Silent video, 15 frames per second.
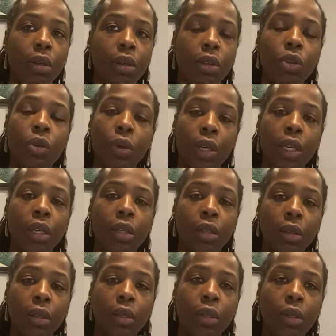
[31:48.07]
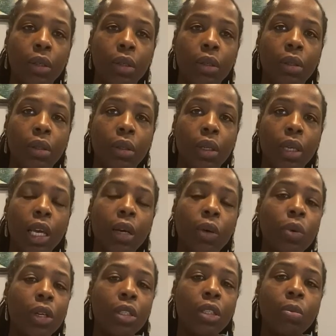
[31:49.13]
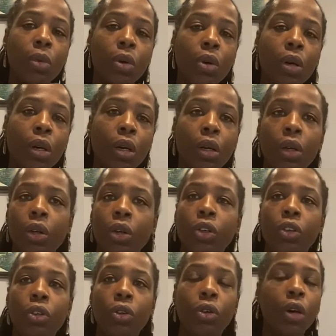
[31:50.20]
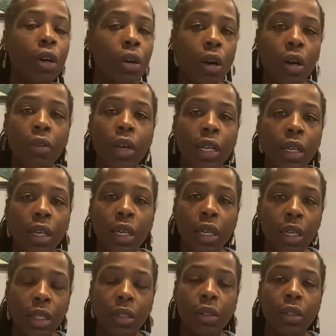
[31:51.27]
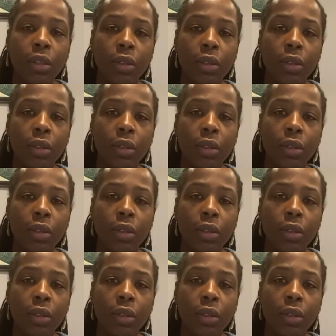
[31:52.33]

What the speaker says: your healer. And what's more, you're already healed.